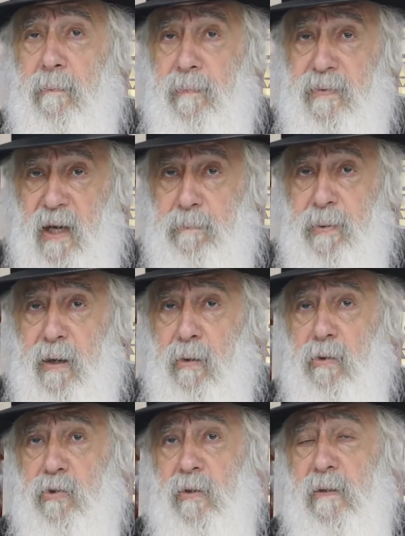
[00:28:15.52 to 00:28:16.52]
take
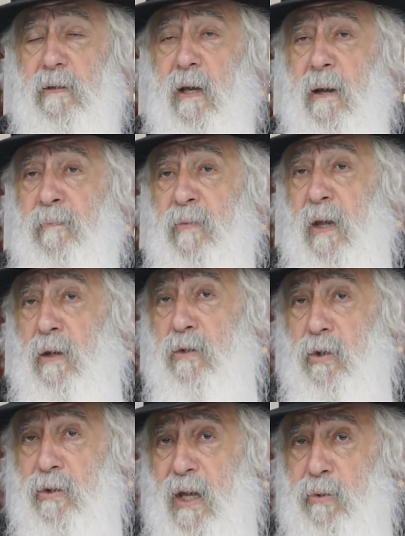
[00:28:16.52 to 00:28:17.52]
precautions.
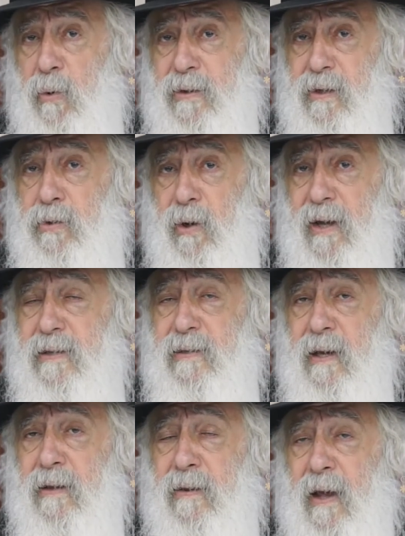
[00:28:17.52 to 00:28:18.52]
So that's what the Torah
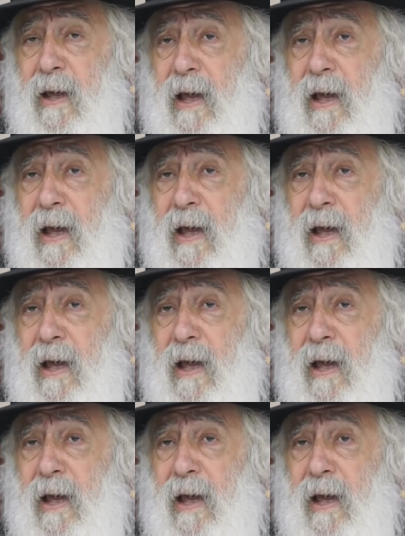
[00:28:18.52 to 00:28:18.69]
said.